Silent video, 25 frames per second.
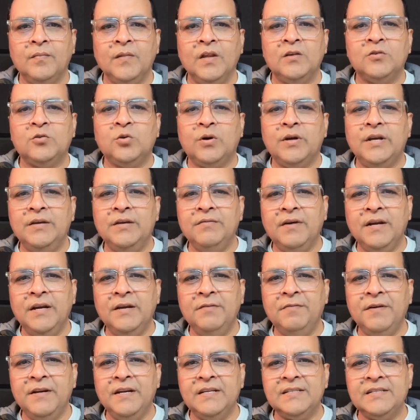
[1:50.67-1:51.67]
So even
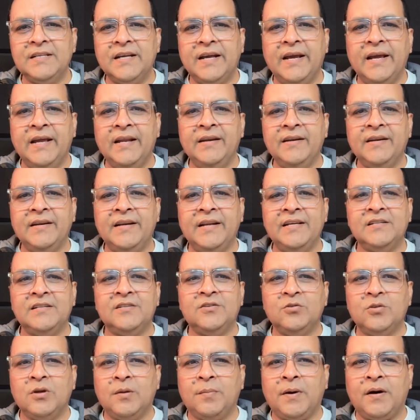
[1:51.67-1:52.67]
if it is n raised
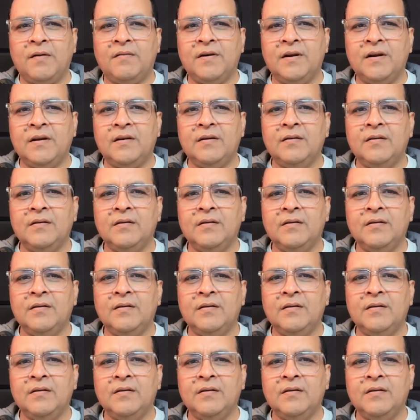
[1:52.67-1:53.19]
to the power